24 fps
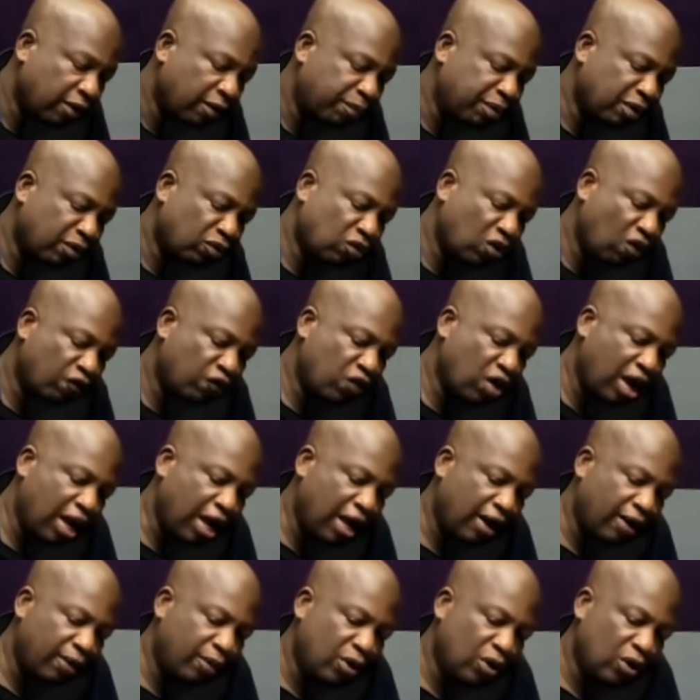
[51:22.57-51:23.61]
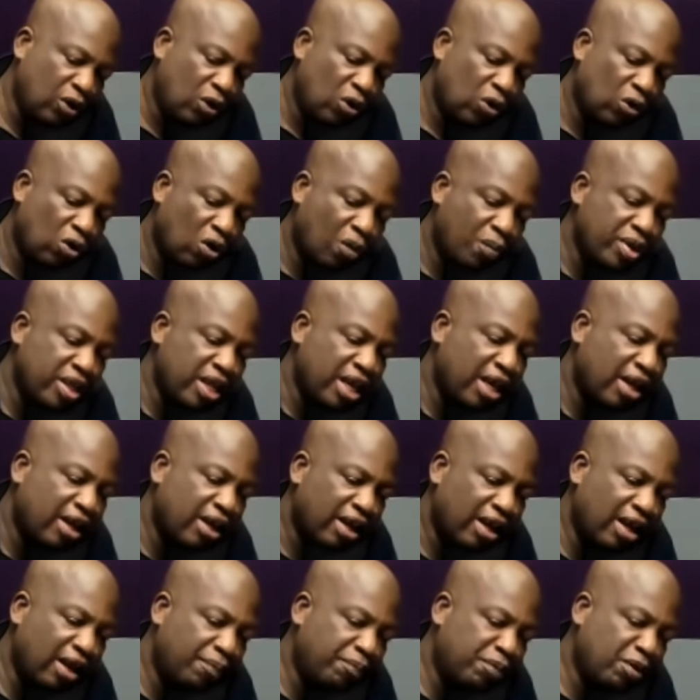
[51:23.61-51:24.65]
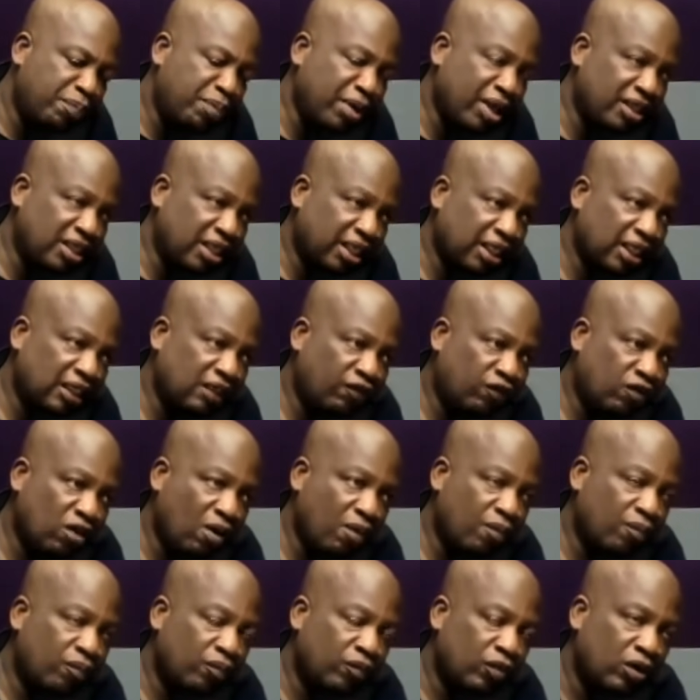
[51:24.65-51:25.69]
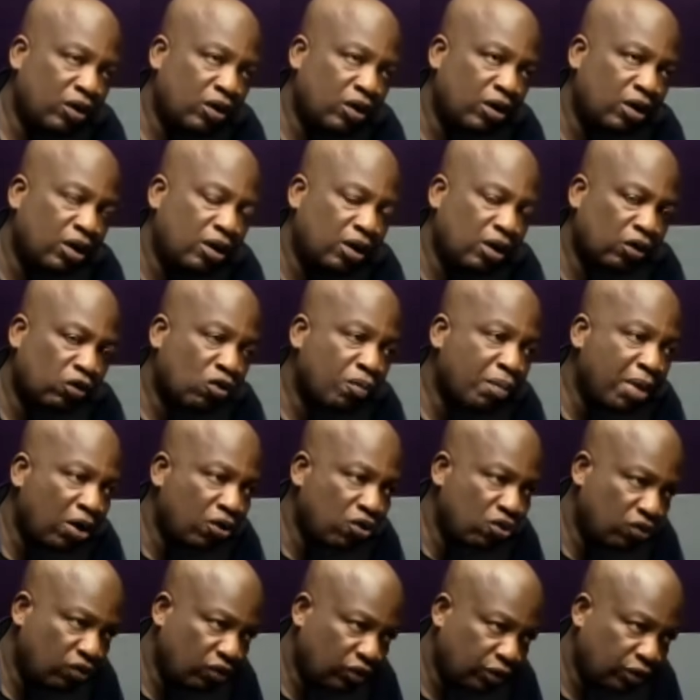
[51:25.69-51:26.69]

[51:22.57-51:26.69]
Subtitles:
people for MPP executive from Kumawu.